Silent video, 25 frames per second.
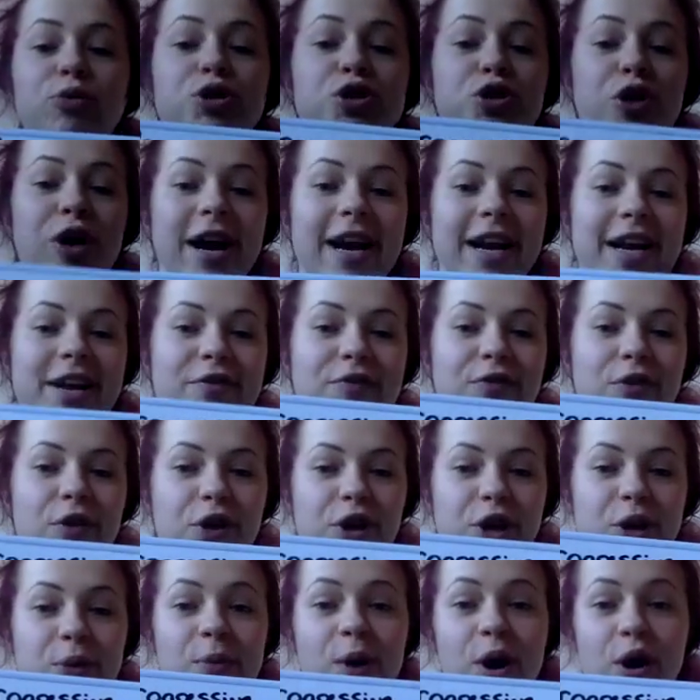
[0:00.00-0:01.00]
training
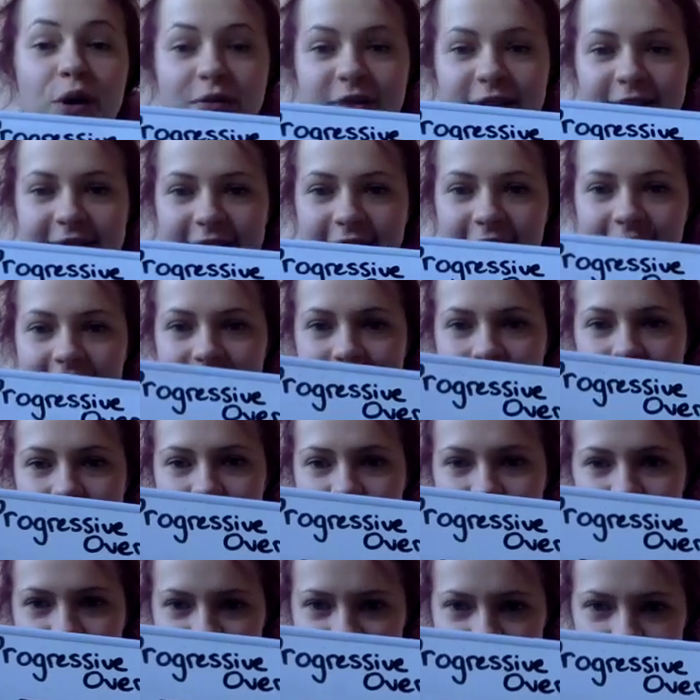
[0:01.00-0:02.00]
volume over time.
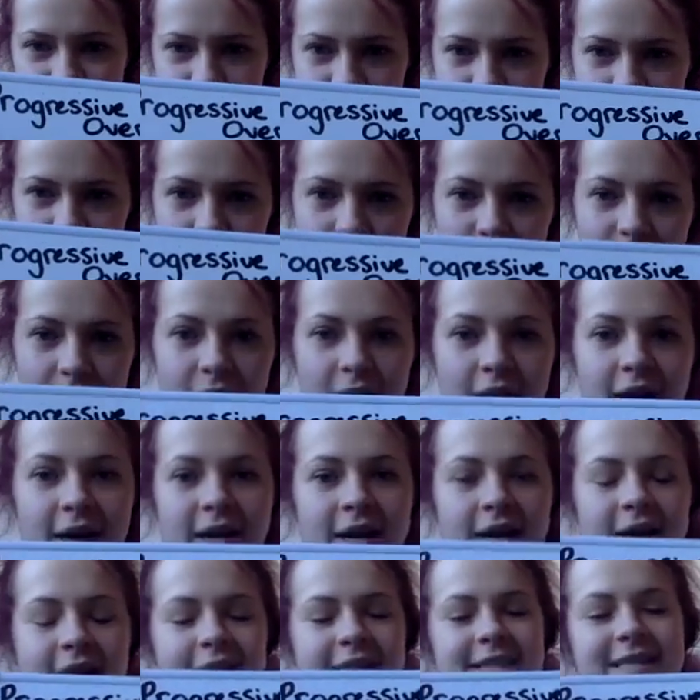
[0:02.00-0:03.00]

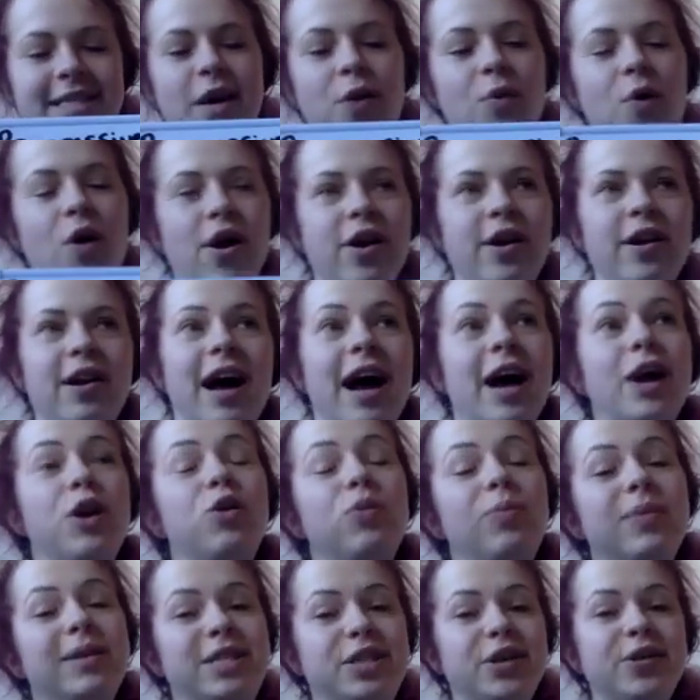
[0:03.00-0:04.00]
So I
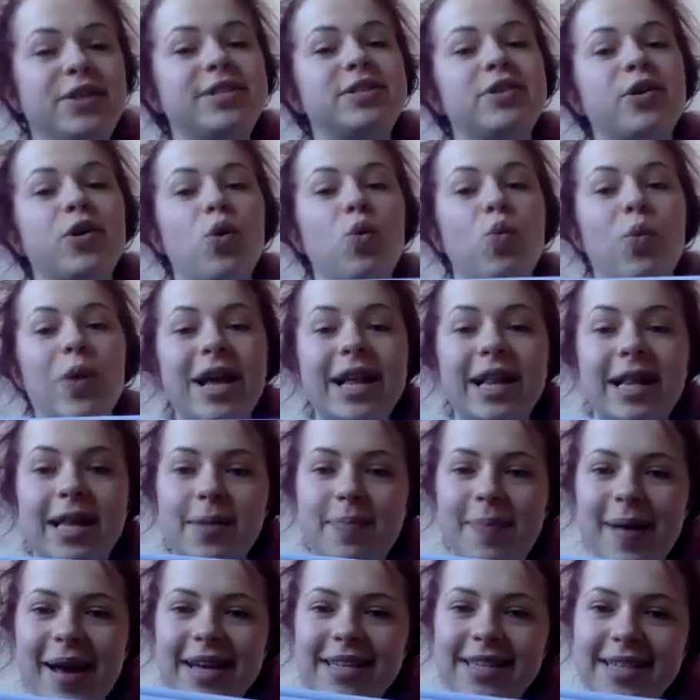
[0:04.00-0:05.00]
normally do this on a weekly
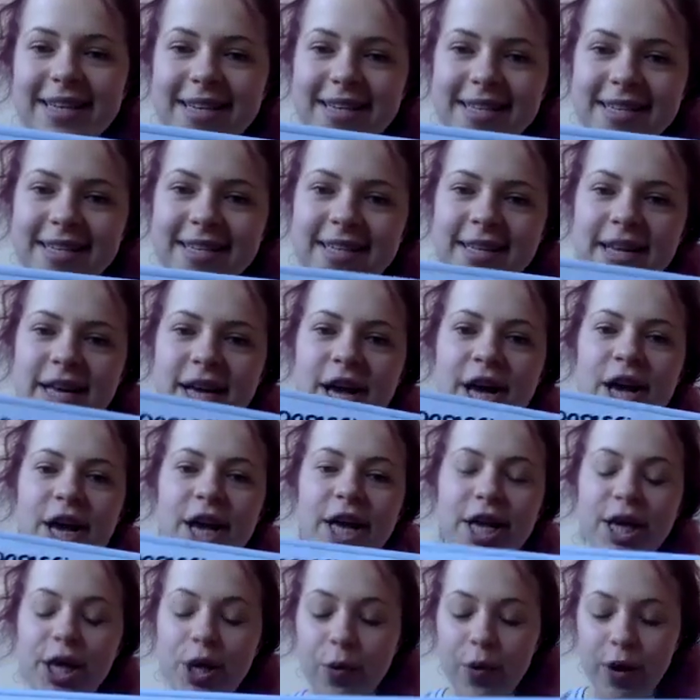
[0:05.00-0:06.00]
basis.
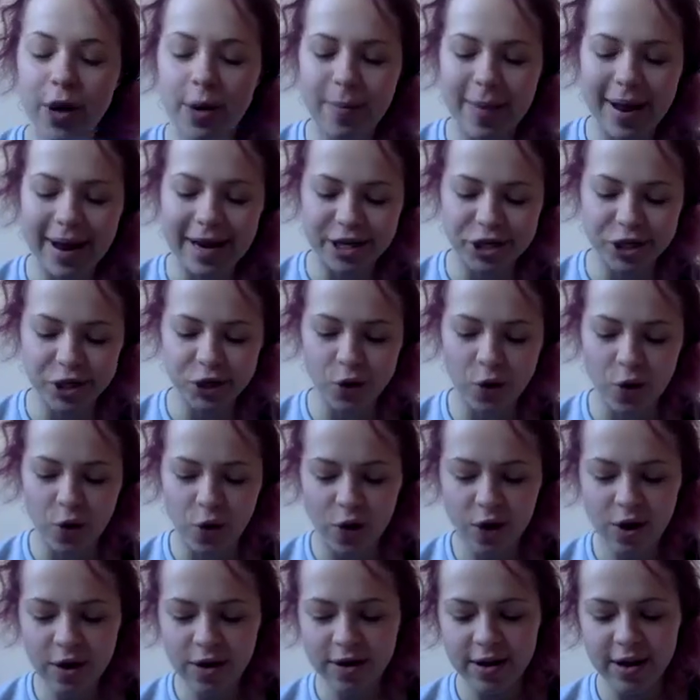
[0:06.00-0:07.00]
You want to make
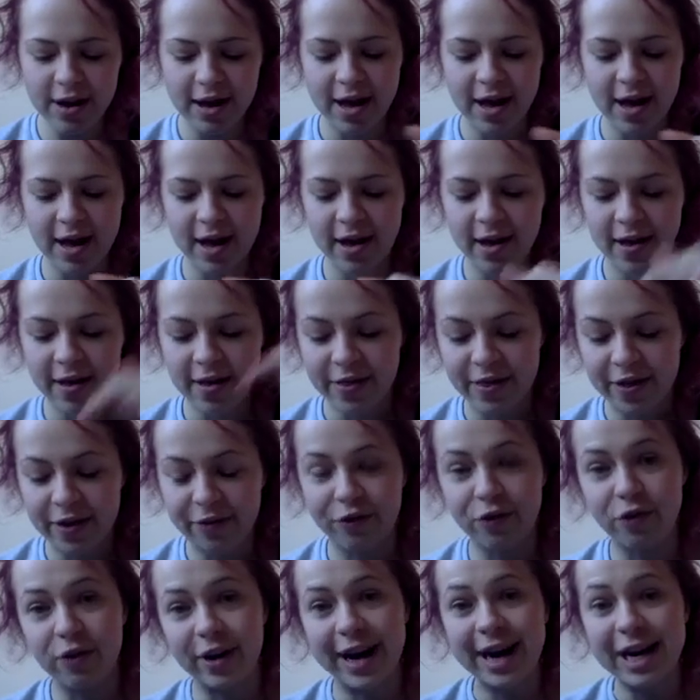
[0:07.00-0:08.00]
sure that
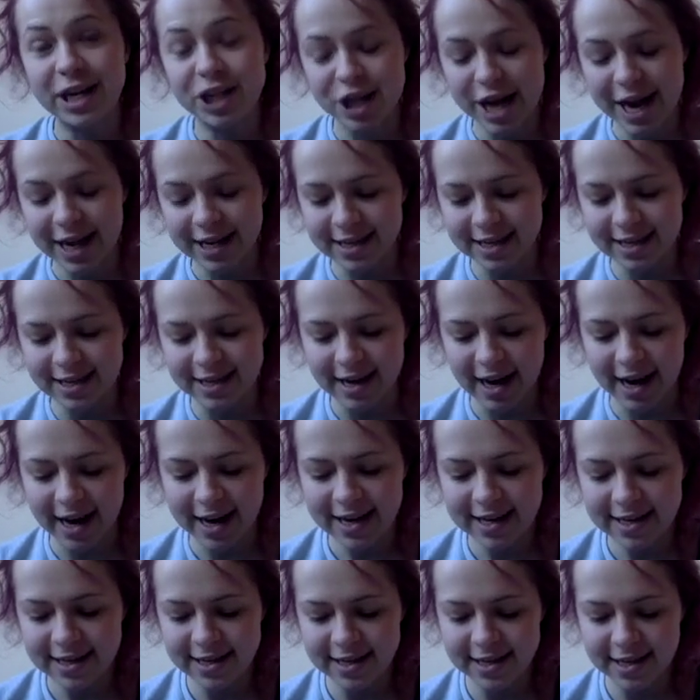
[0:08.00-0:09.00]
for each
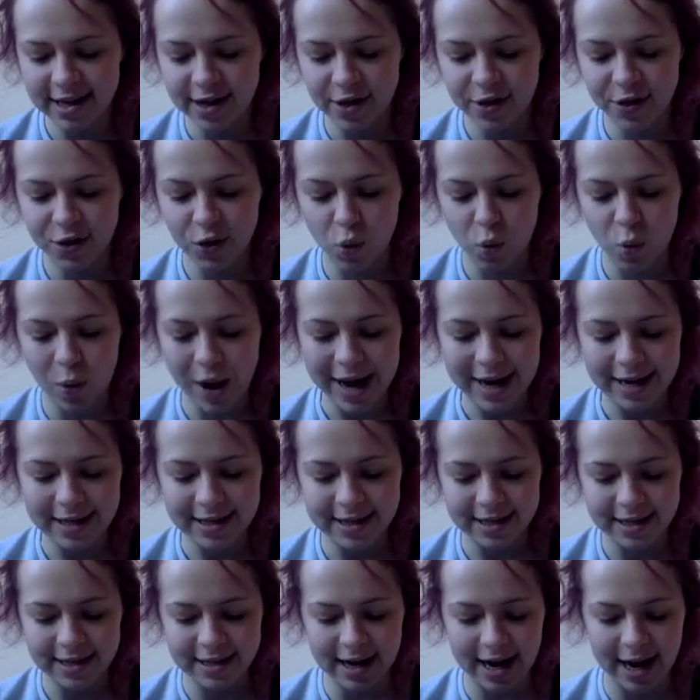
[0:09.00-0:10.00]
exercise, the
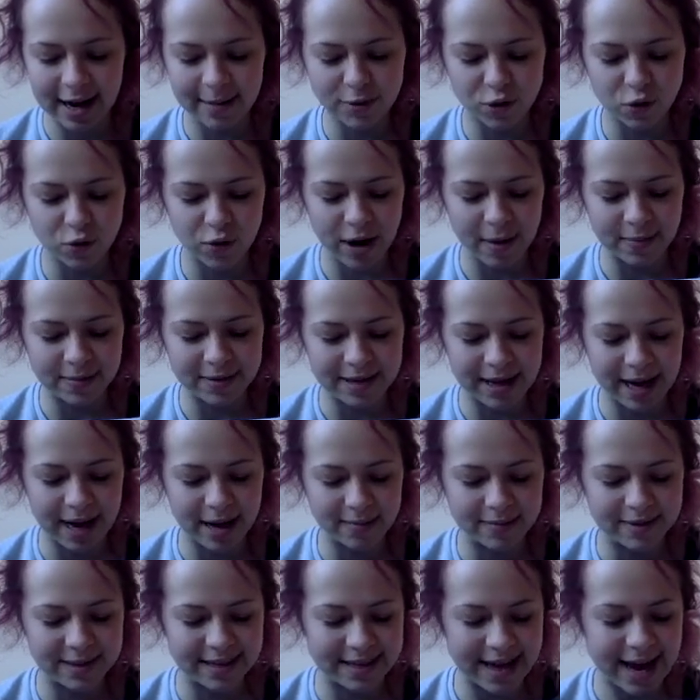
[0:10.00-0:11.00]
weight times rep
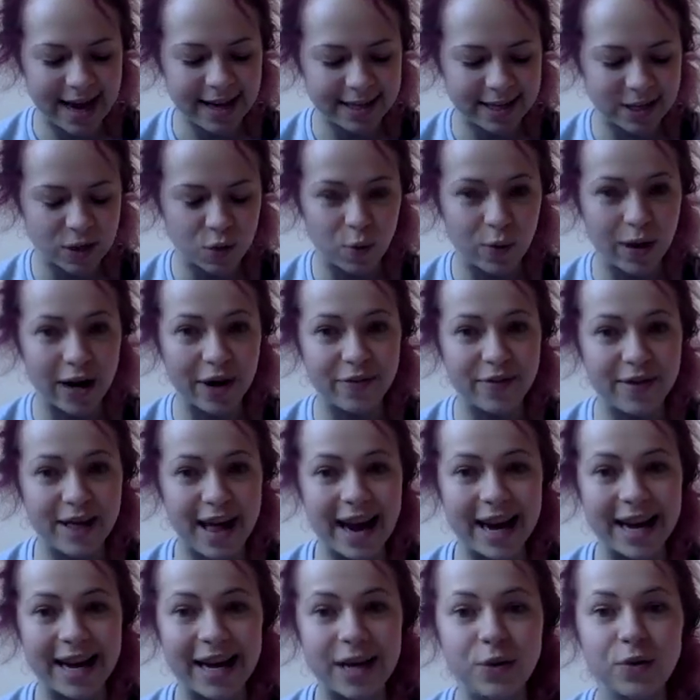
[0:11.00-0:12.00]
times sets, whatever
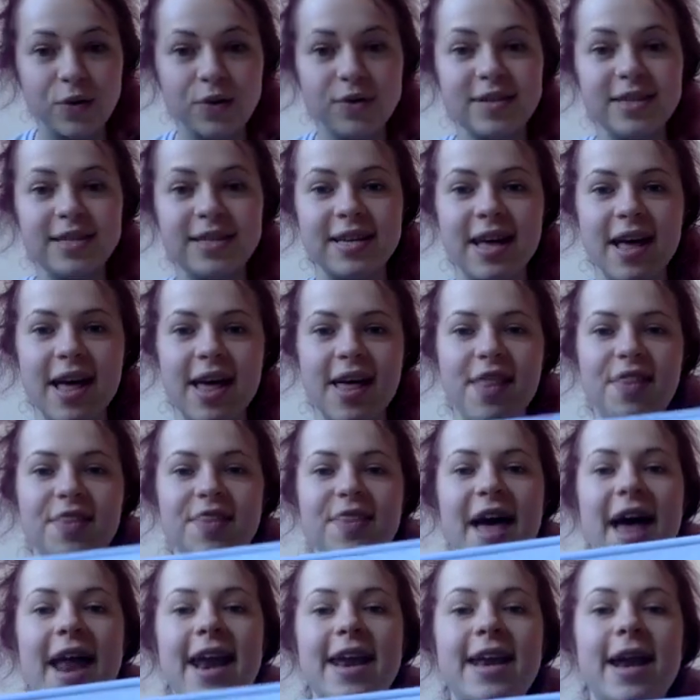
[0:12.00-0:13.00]
that equals,
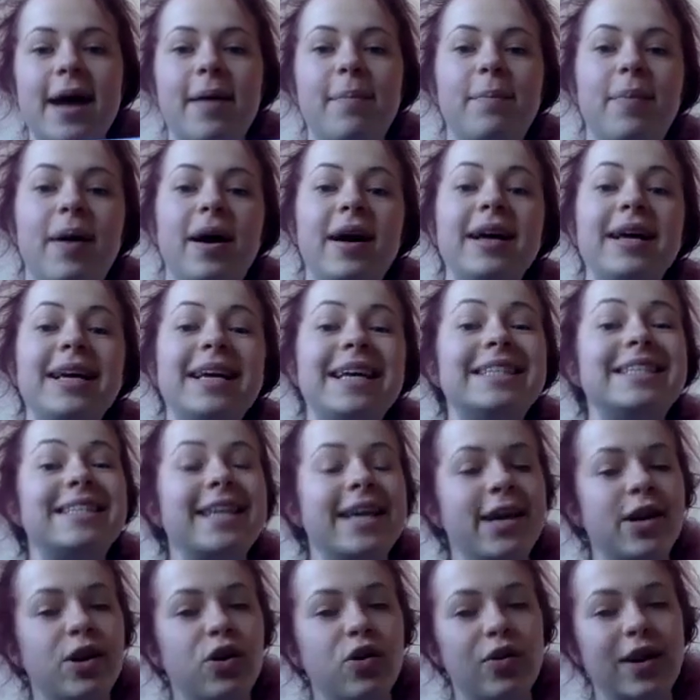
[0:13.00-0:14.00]
that number is
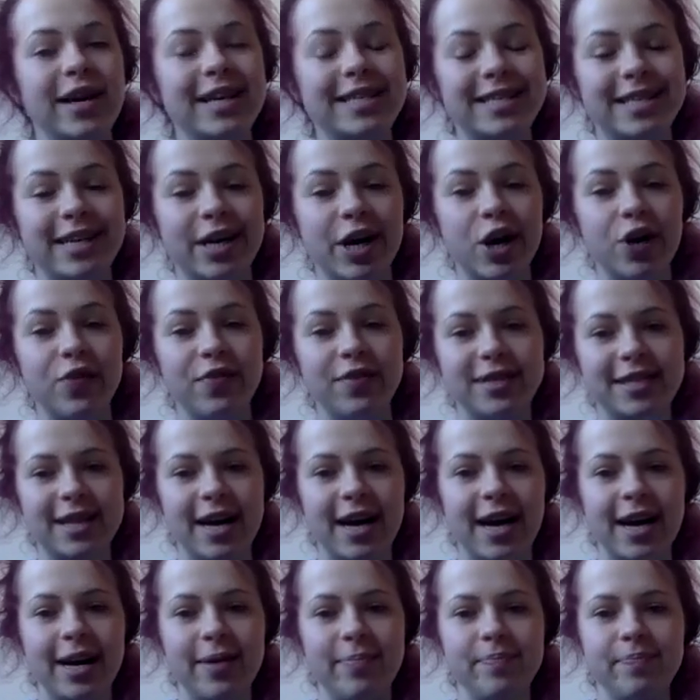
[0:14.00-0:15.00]
increasing over
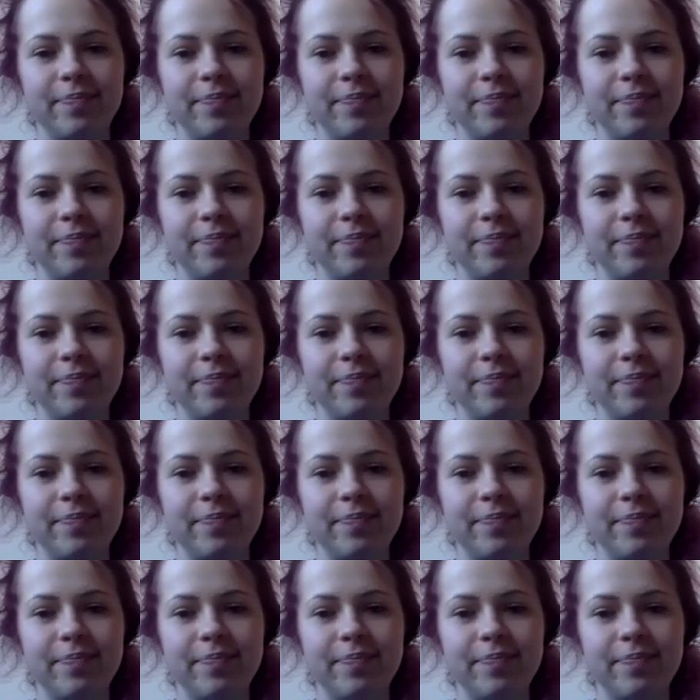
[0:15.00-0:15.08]
time.